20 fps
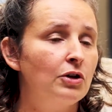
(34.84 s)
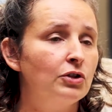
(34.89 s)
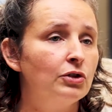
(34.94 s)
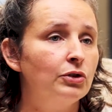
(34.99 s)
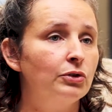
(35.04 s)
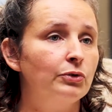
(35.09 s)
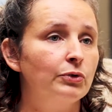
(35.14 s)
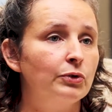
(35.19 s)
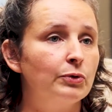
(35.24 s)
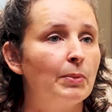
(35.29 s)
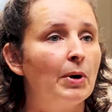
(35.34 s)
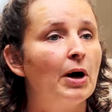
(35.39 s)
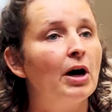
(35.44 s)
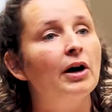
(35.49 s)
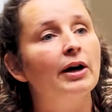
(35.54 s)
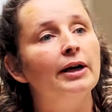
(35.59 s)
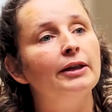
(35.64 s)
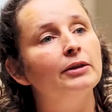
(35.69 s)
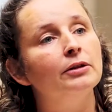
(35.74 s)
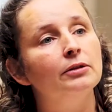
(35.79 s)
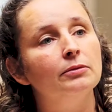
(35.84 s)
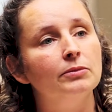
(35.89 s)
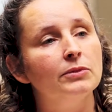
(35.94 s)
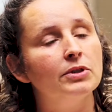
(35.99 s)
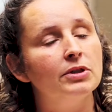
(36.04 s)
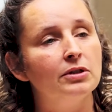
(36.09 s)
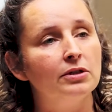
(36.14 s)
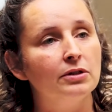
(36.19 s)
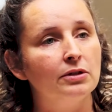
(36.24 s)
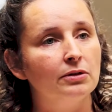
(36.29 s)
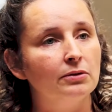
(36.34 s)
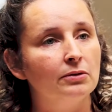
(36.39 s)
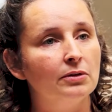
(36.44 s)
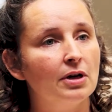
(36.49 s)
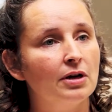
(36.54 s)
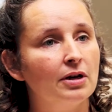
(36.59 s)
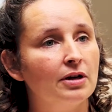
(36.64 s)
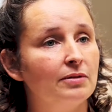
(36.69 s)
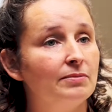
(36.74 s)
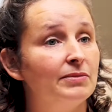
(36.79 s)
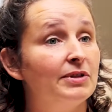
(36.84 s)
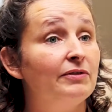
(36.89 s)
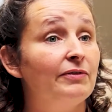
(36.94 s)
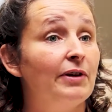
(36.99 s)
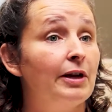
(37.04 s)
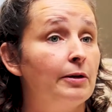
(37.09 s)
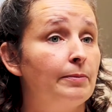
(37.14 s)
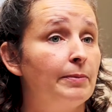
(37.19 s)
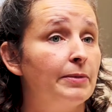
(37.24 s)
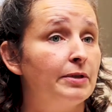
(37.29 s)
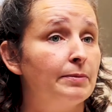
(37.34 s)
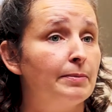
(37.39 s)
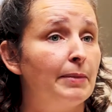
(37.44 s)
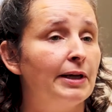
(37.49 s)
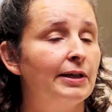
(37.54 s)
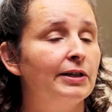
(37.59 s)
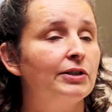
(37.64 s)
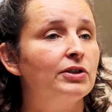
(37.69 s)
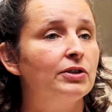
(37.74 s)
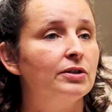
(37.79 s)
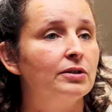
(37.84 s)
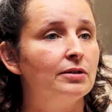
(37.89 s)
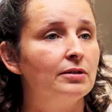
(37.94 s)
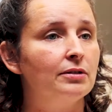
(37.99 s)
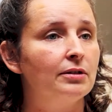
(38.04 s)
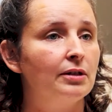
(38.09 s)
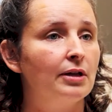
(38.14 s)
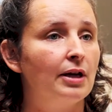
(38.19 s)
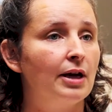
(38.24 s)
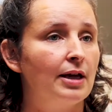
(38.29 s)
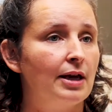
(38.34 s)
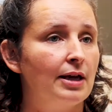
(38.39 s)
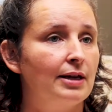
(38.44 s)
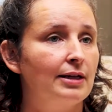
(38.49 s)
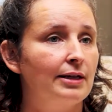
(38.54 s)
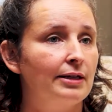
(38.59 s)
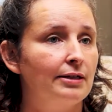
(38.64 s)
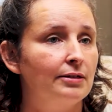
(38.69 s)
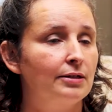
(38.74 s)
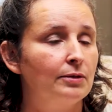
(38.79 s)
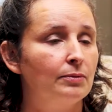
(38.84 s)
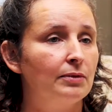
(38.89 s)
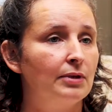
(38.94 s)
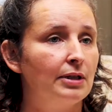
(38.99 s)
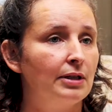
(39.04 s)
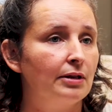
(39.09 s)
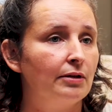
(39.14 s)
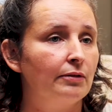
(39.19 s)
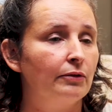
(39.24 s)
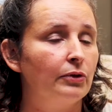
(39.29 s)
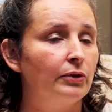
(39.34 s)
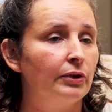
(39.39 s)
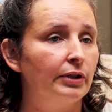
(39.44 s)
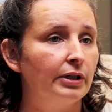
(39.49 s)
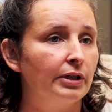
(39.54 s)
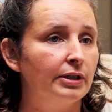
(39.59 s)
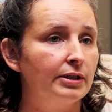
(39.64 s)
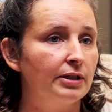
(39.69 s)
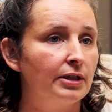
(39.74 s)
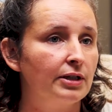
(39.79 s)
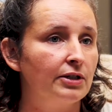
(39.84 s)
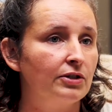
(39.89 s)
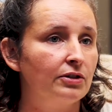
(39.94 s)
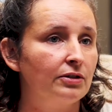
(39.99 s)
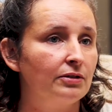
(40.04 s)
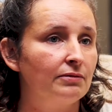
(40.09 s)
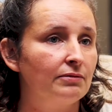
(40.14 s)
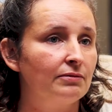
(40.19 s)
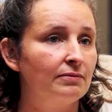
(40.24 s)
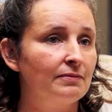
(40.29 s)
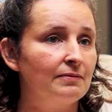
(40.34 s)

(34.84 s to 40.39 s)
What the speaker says: tools behind them to develop as managers and leaders within their organisation.